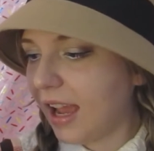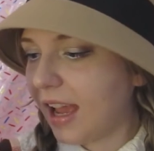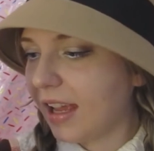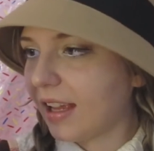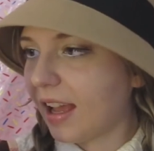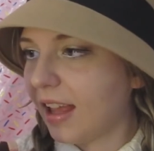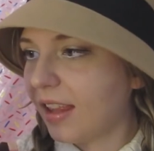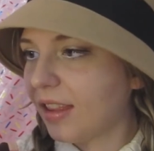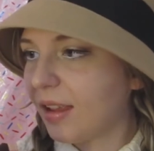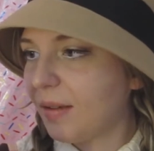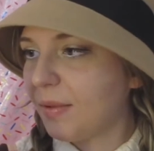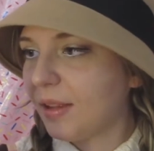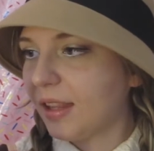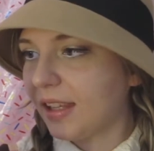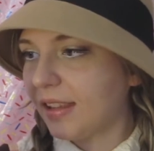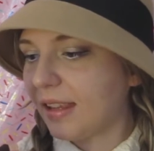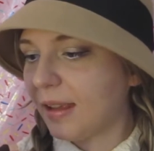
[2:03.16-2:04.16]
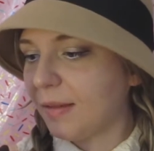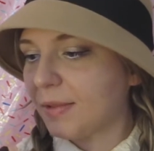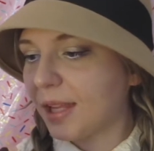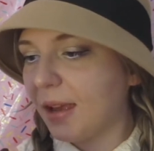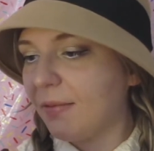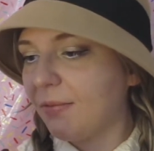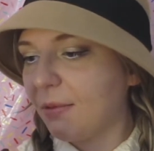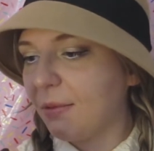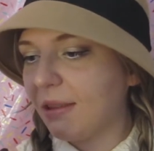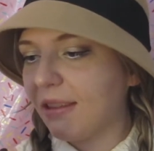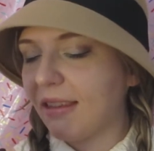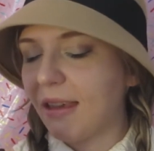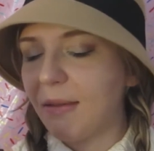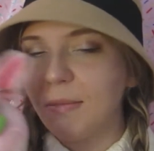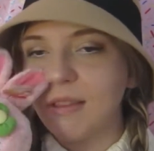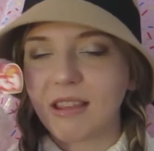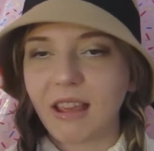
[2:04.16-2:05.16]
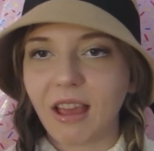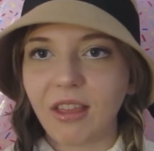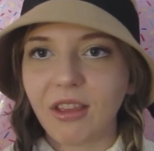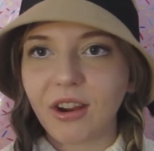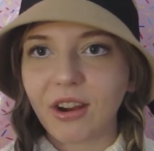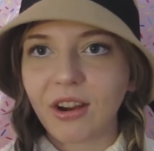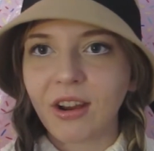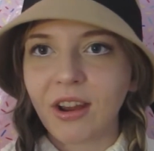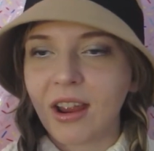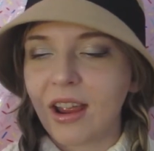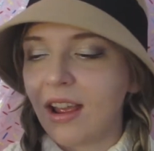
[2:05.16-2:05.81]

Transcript: I got them at the same time from the same seller.